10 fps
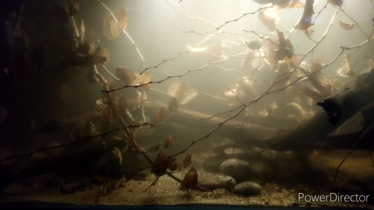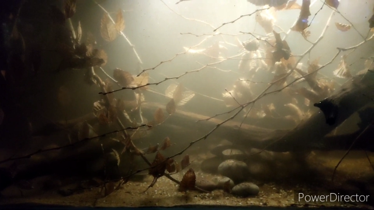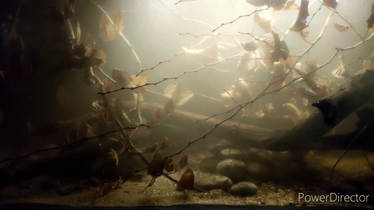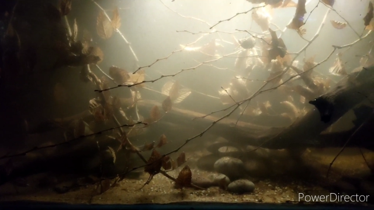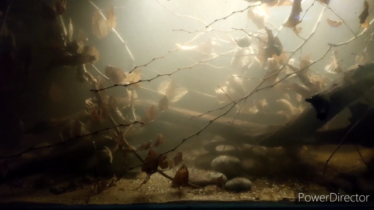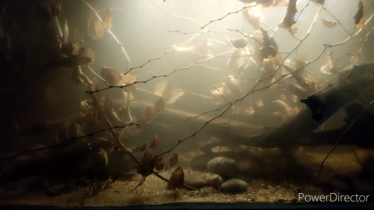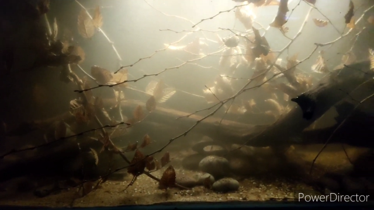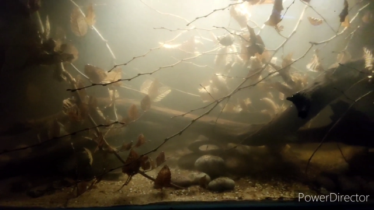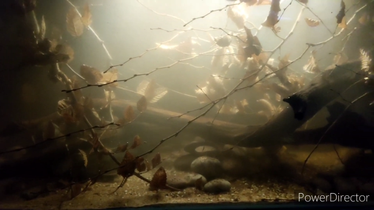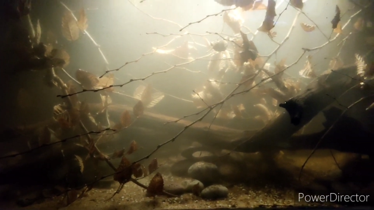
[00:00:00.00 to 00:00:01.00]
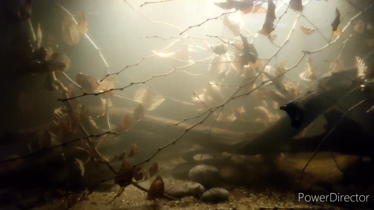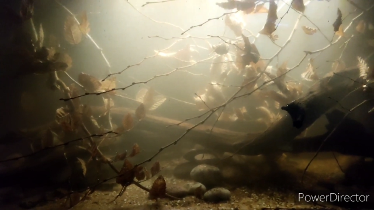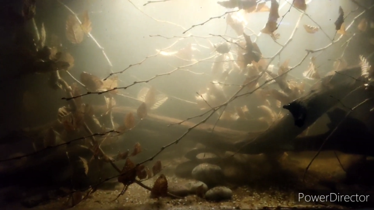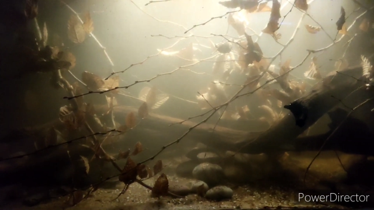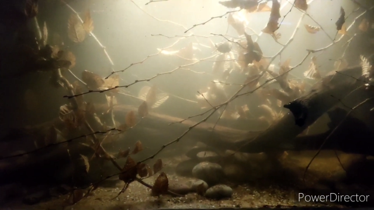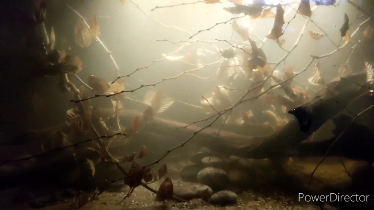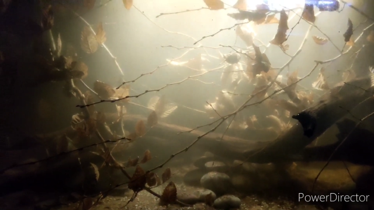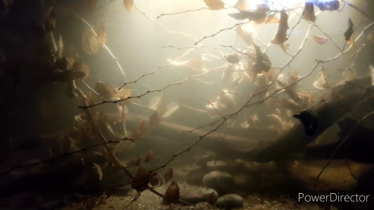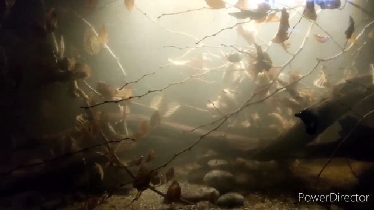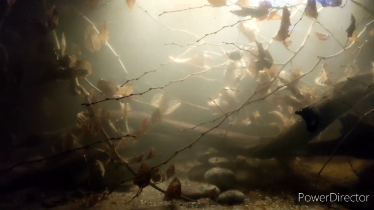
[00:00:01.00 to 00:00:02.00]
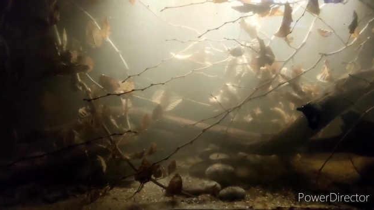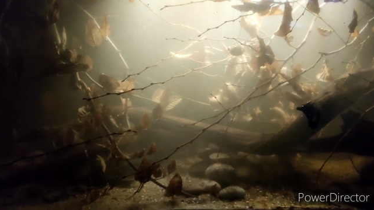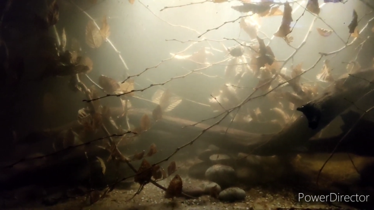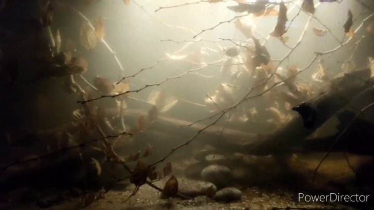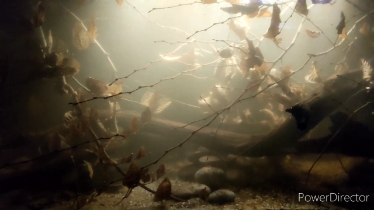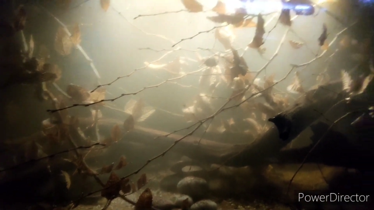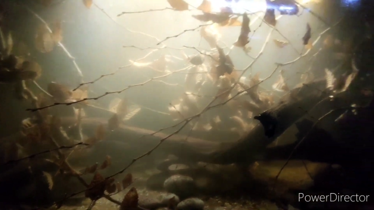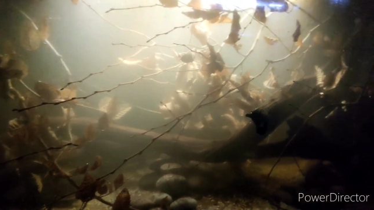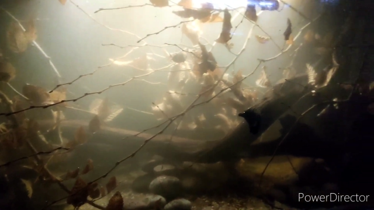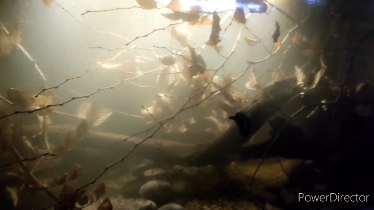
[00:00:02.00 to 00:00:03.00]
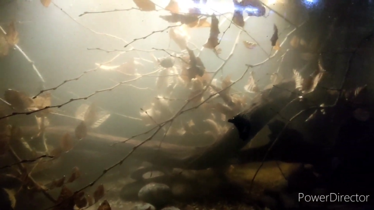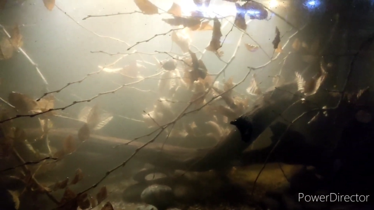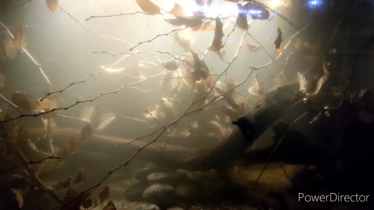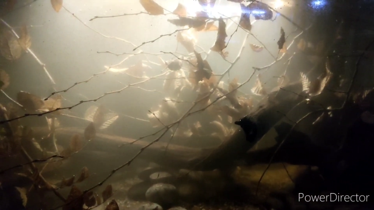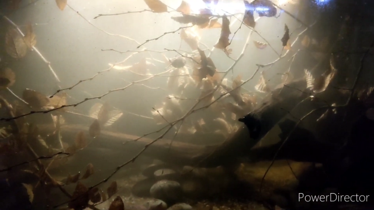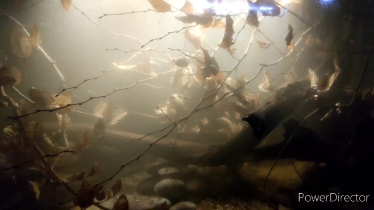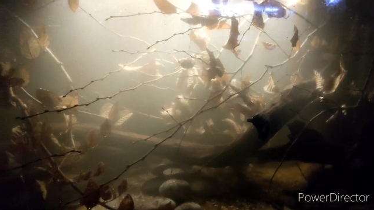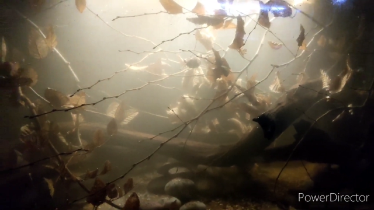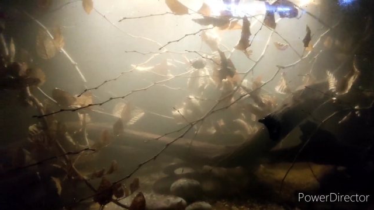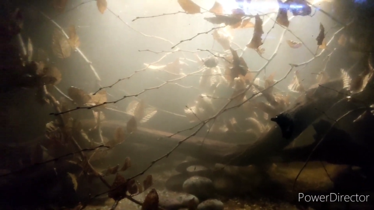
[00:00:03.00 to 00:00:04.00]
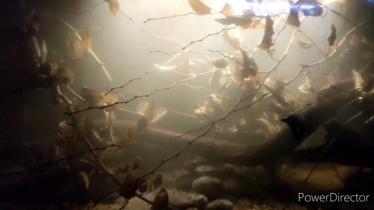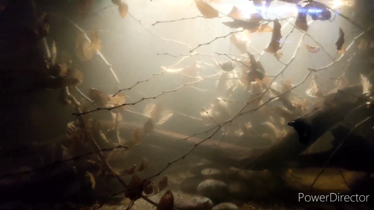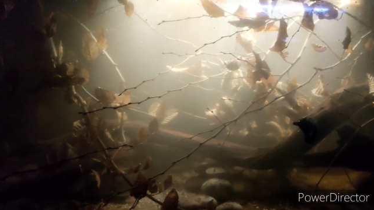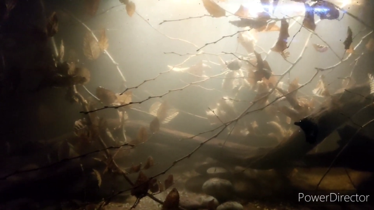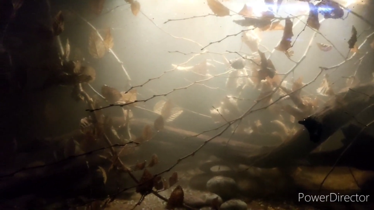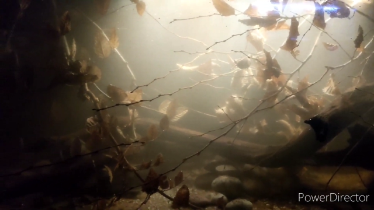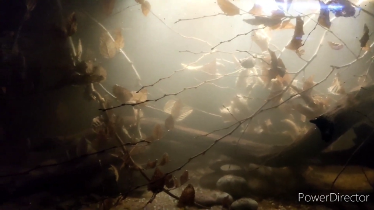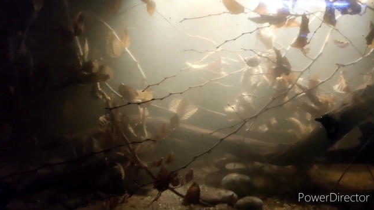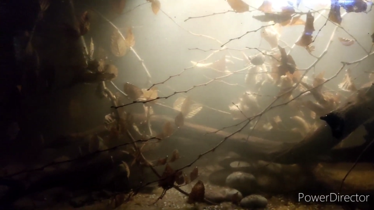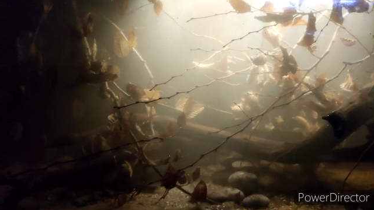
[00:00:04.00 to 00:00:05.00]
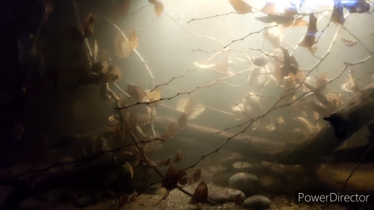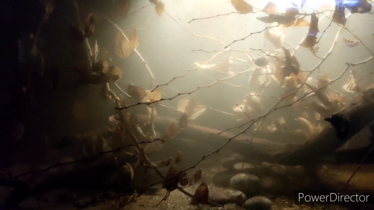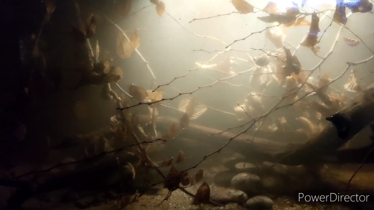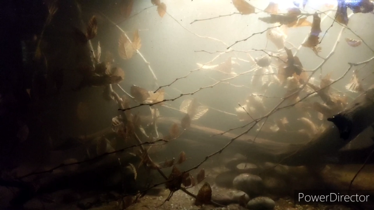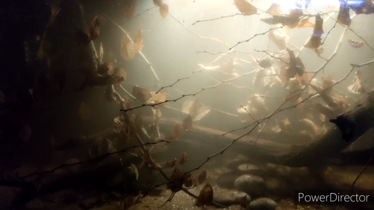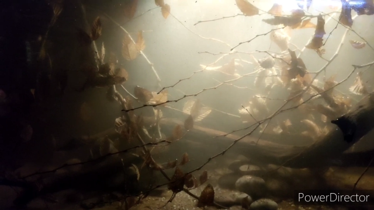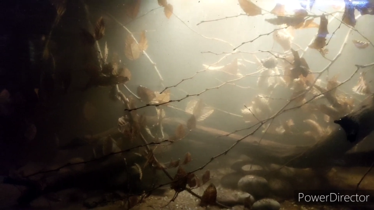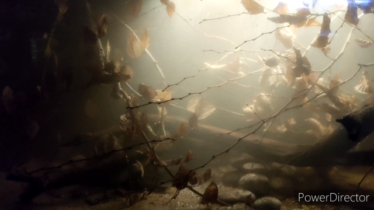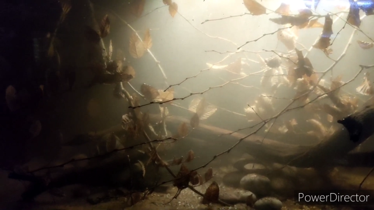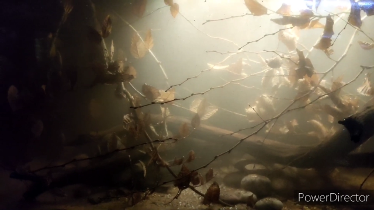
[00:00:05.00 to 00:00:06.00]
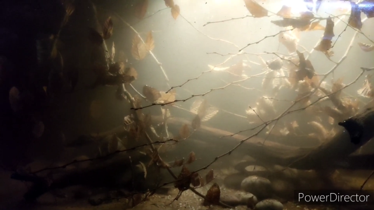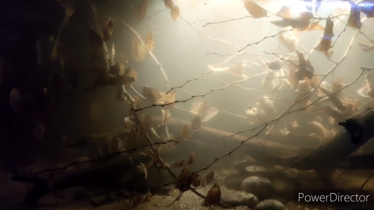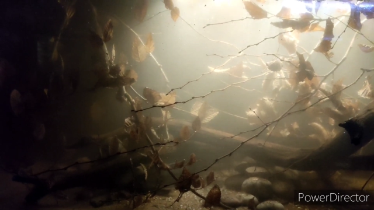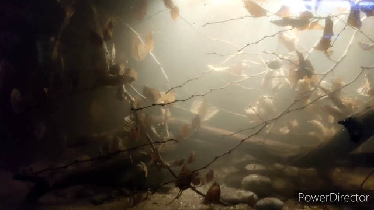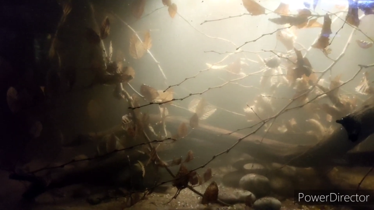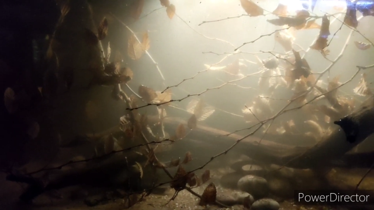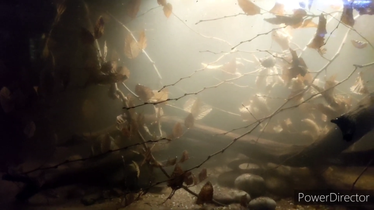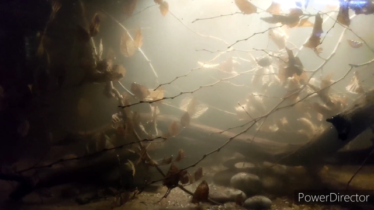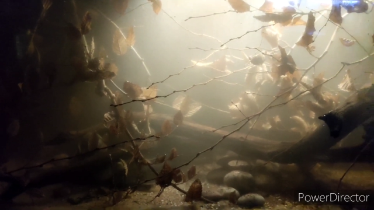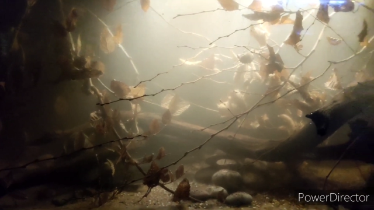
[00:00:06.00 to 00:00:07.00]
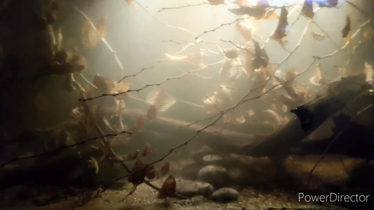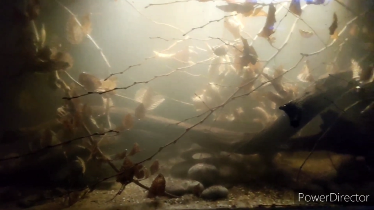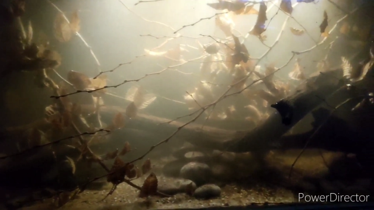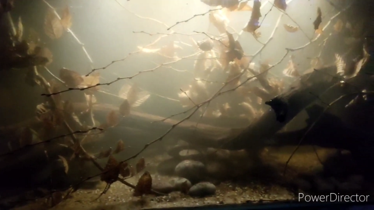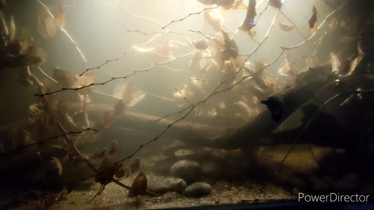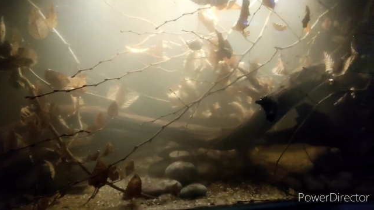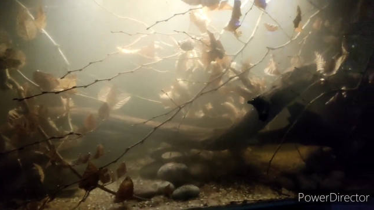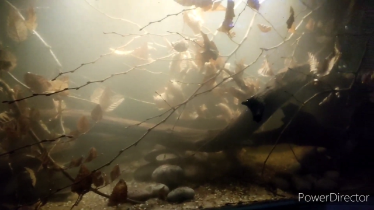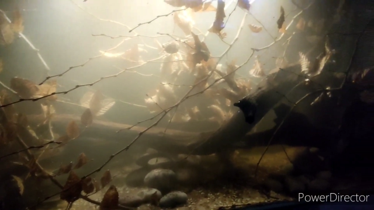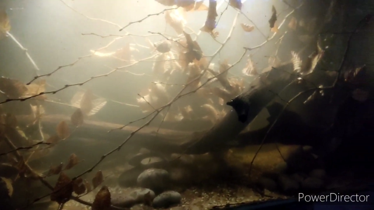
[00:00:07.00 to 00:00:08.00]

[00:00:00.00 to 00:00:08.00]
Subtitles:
[unreadable: no face in view]